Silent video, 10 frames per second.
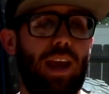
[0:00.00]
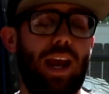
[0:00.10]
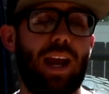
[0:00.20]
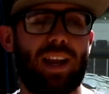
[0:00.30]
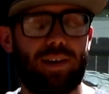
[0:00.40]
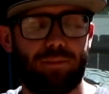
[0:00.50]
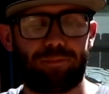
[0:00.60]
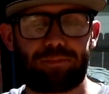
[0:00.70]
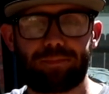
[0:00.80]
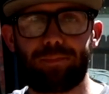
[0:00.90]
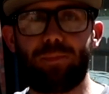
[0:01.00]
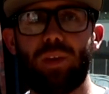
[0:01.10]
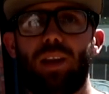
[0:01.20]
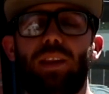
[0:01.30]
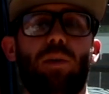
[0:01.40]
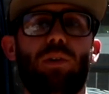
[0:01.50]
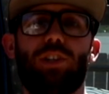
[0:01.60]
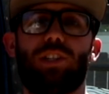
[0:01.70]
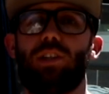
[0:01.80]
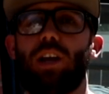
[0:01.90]
and they were
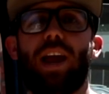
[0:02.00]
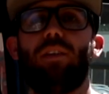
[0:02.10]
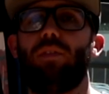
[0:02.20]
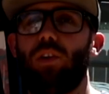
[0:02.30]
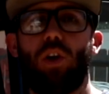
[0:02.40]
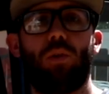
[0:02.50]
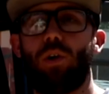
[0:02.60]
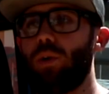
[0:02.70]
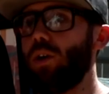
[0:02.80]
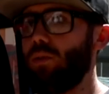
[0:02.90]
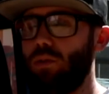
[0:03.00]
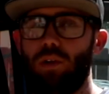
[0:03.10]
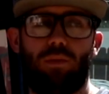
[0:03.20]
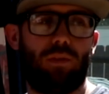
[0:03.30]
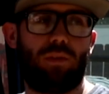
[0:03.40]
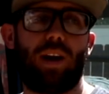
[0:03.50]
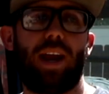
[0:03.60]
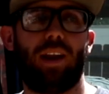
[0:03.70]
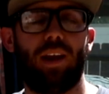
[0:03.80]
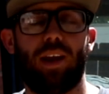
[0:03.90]
just kind of go, go, go,
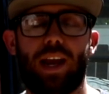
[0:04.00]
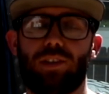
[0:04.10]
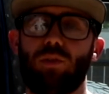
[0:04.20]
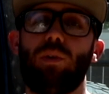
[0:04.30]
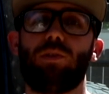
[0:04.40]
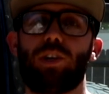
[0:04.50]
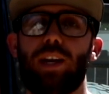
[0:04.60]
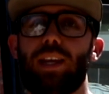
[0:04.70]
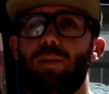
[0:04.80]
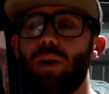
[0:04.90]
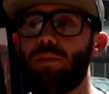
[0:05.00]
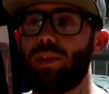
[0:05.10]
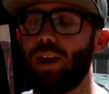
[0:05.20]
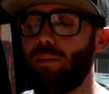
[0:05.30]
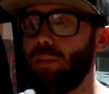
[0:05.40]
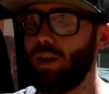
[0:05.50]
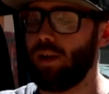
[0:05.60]
right? And so we were trying to keep up with them,